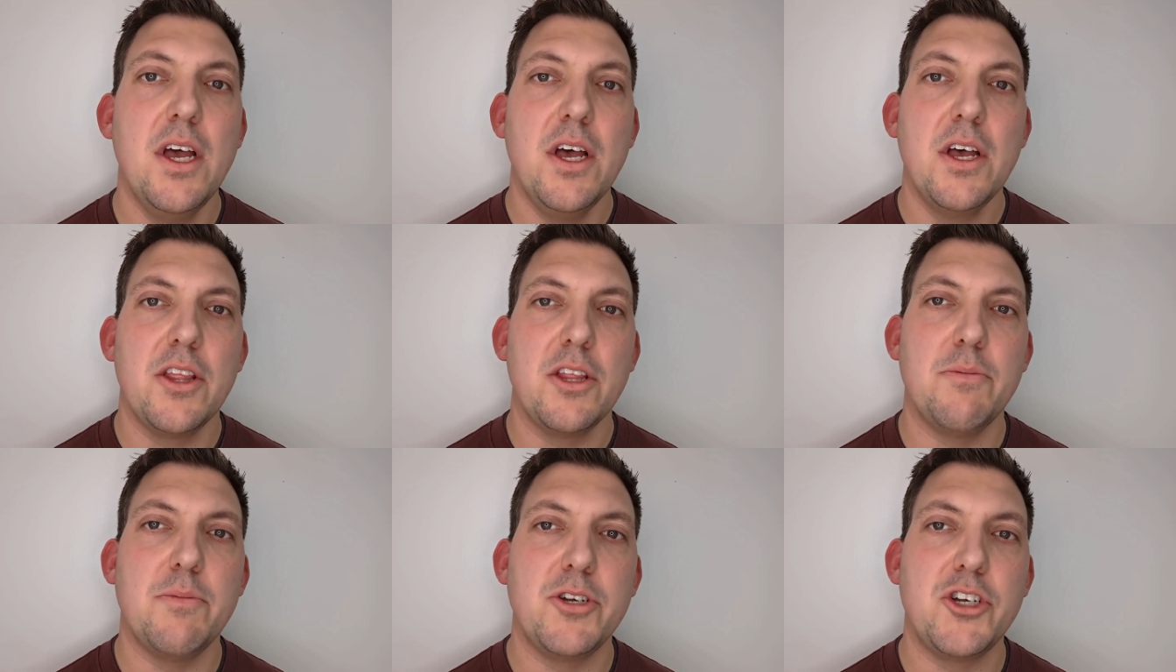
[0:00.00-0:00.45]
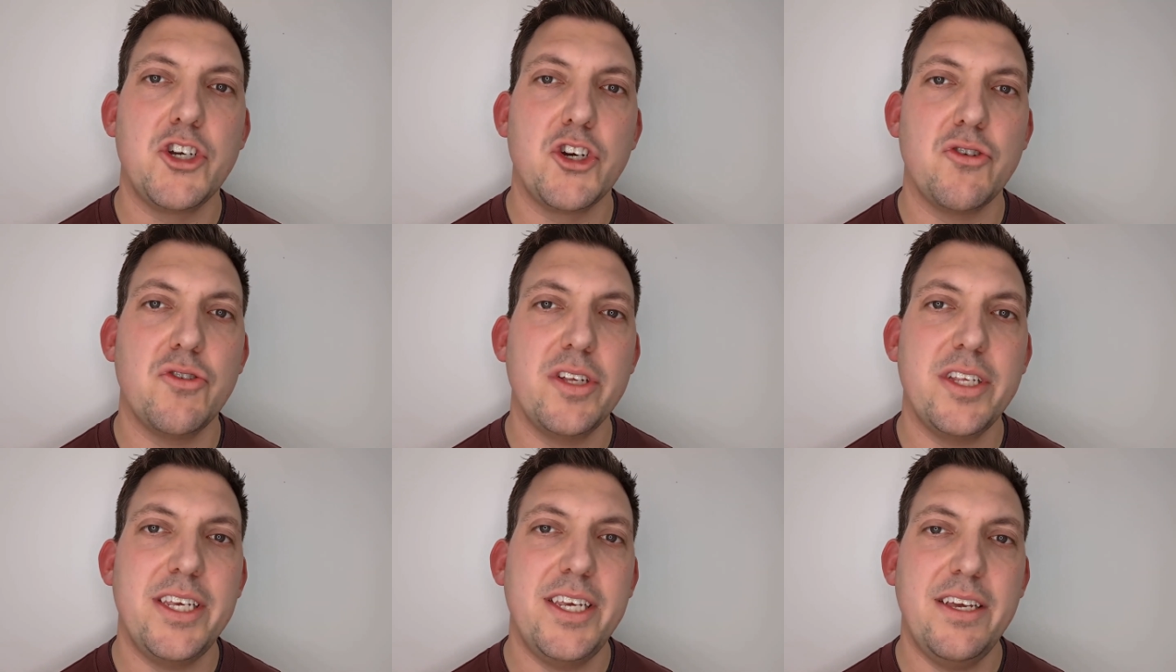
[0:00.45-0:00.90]
The
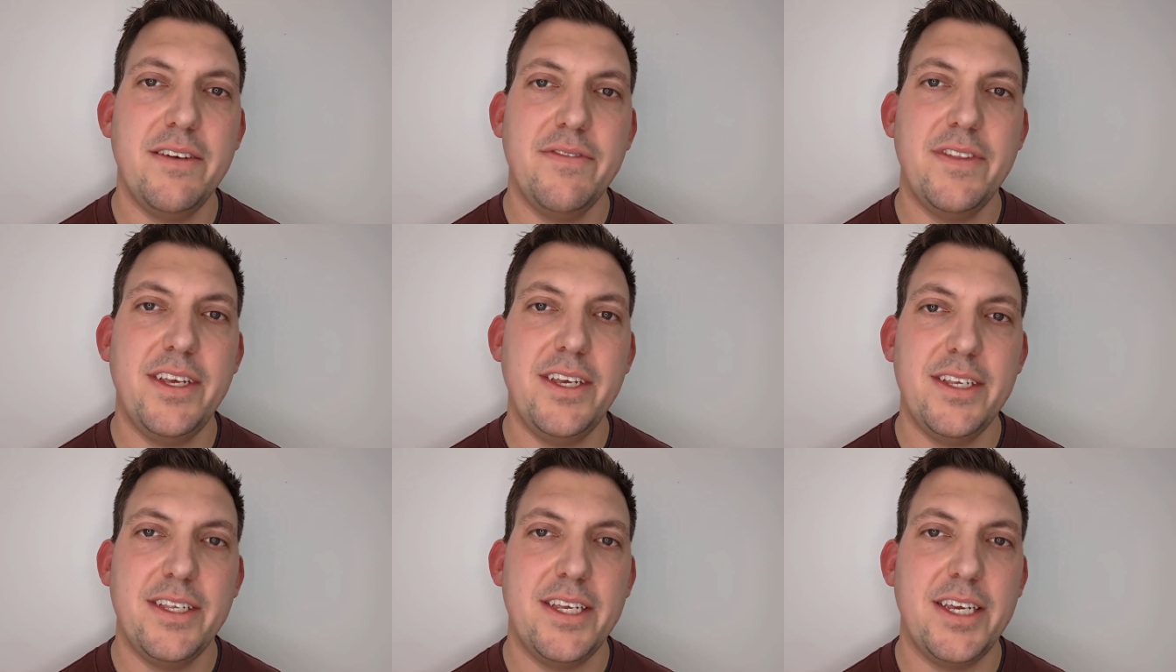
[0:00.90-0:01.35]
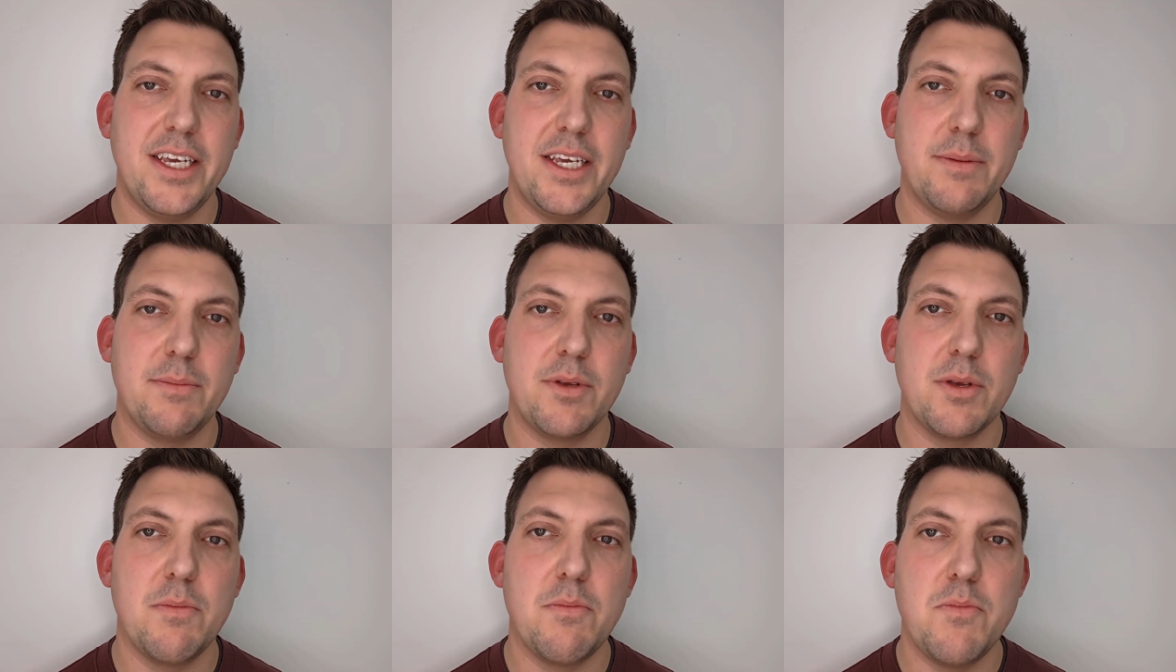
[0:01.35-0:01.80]
majority of these
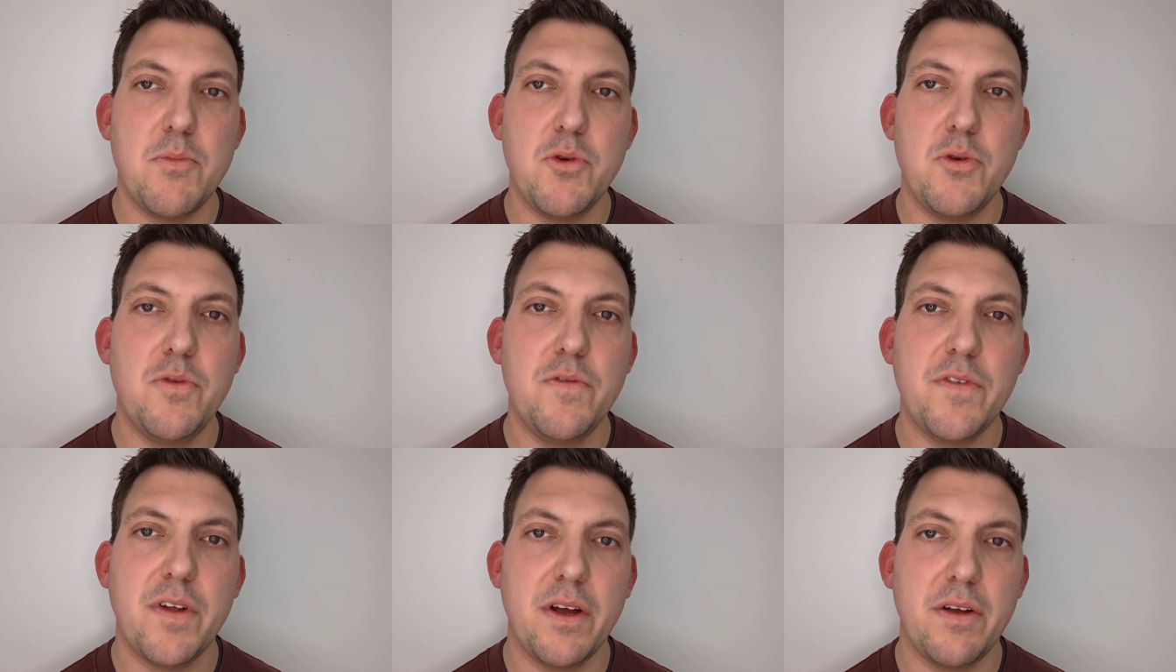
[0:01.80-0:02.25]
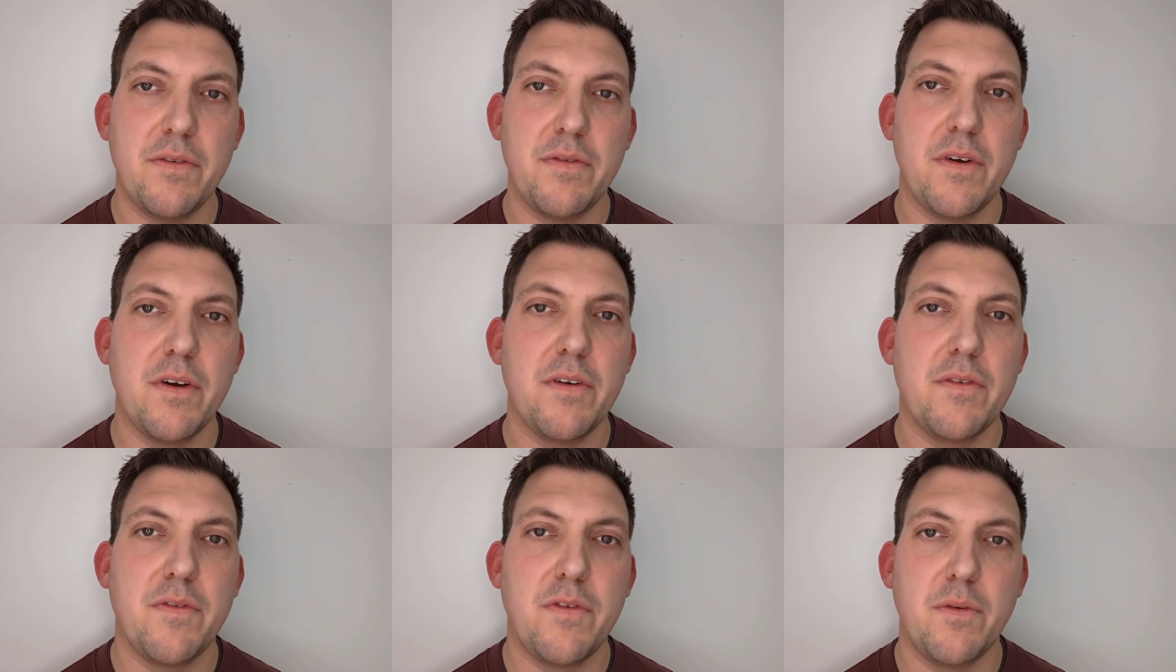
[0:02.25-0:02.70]
teams moved
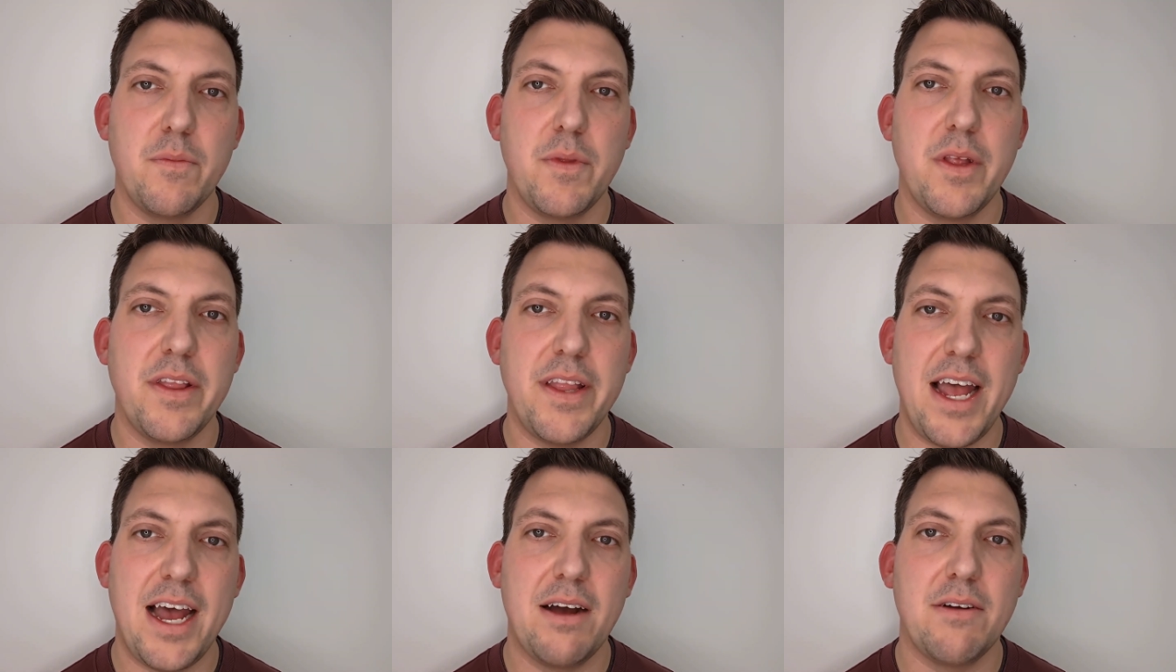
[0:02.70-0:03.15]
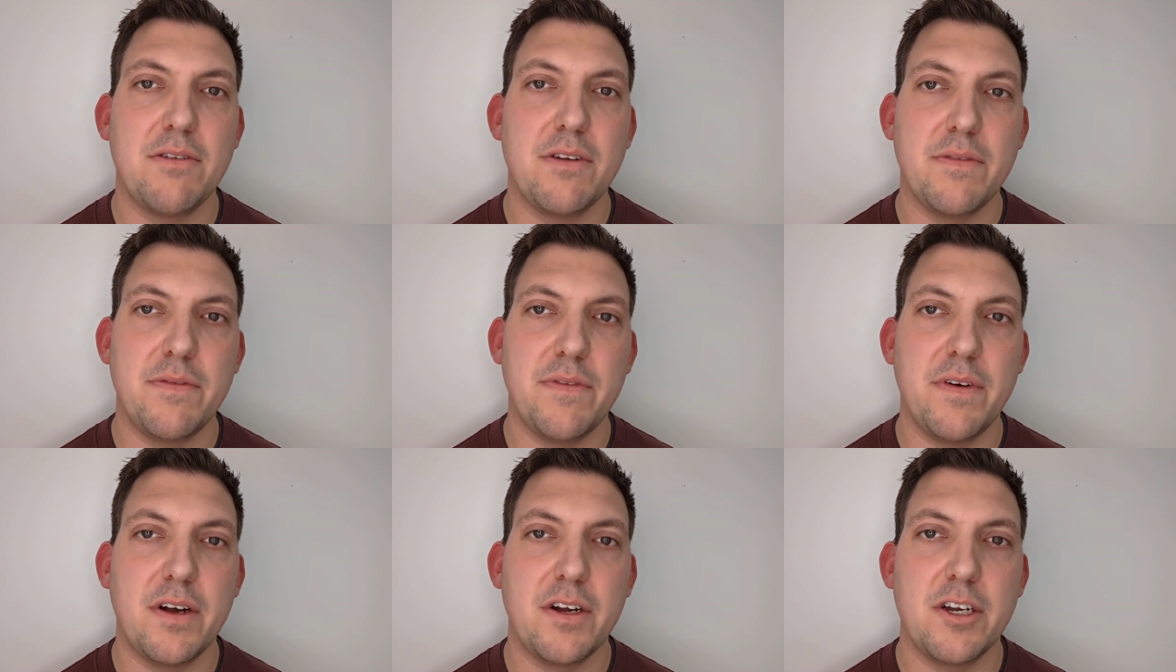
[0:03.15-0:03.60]
over from the now
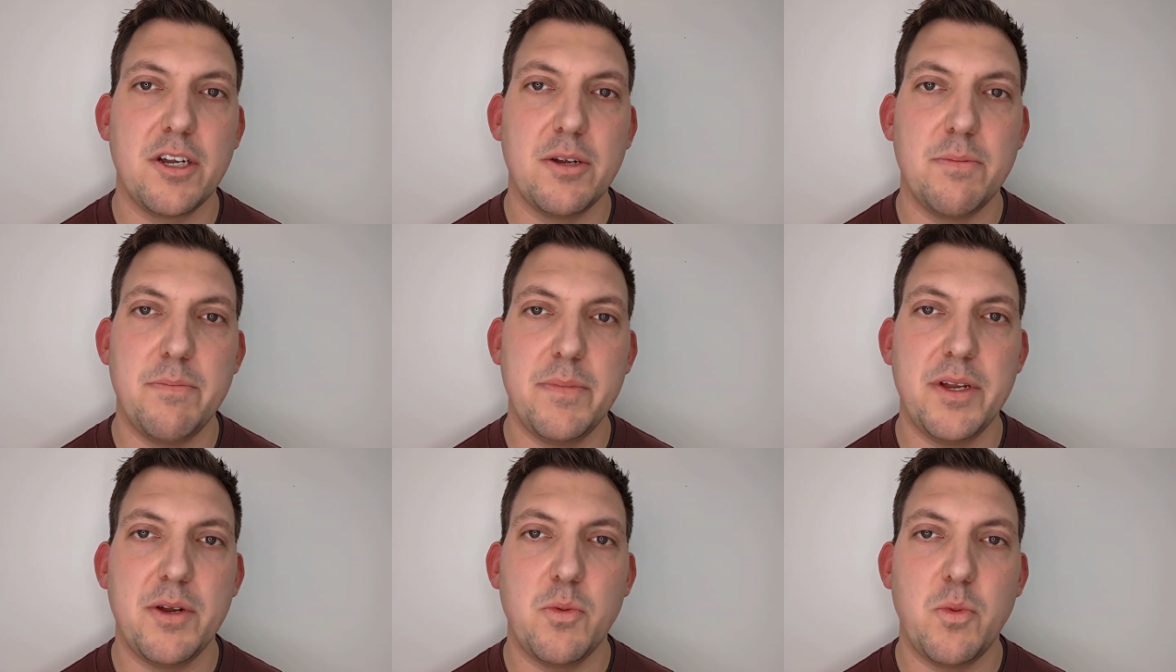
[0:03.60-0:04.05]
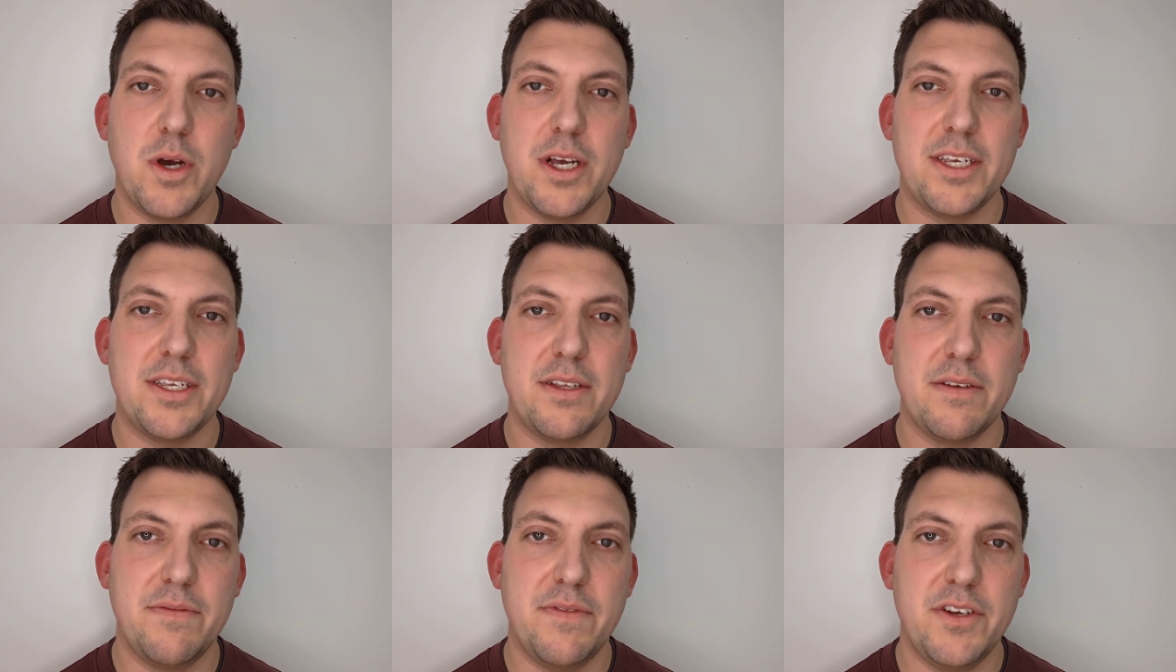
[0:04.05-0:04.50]
defunct
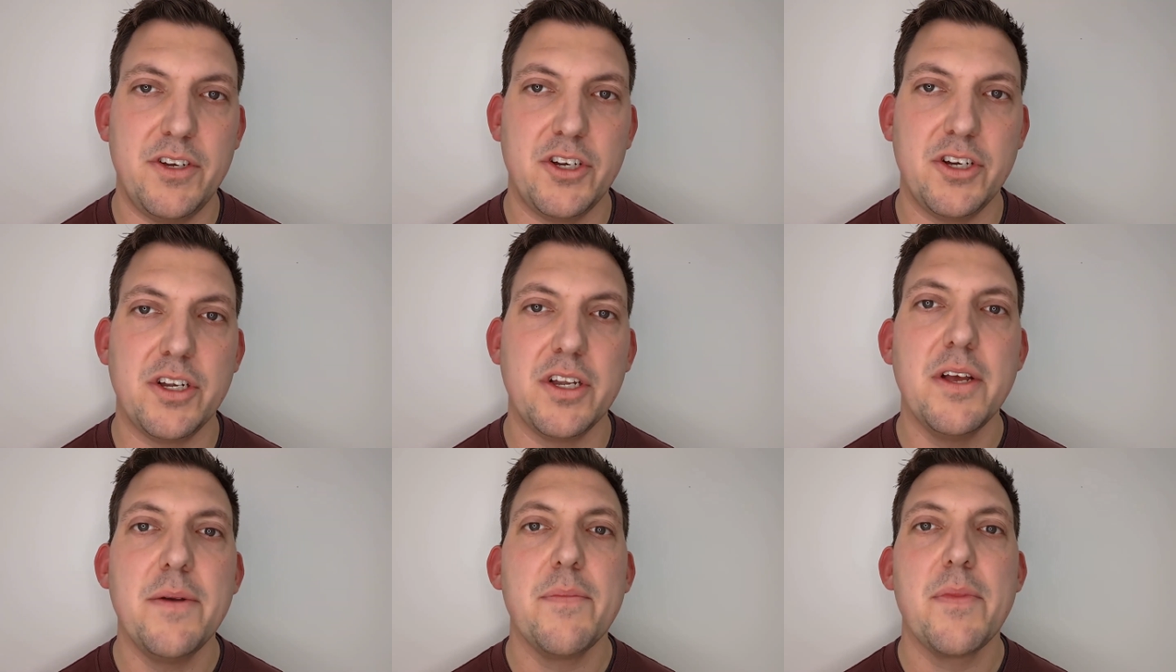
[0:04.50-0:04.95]
Midwest Division